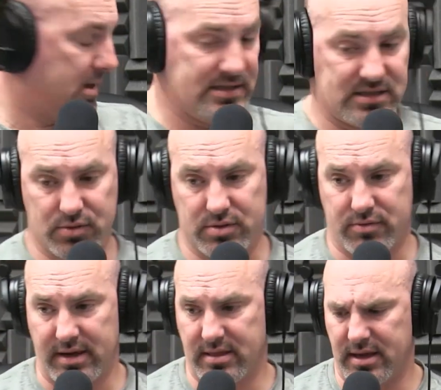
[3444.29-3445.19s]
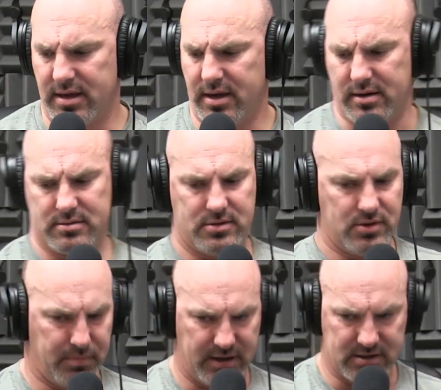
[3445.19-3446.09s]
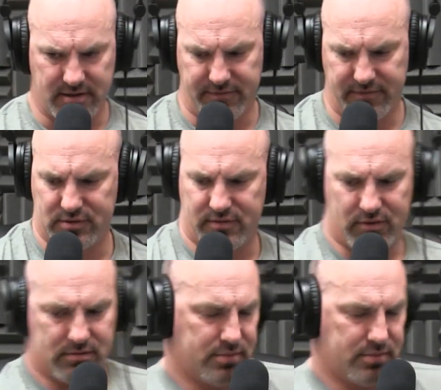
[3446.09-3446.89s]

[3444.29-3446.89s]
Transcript: he's doing the right thing. Here, do make yourself useful.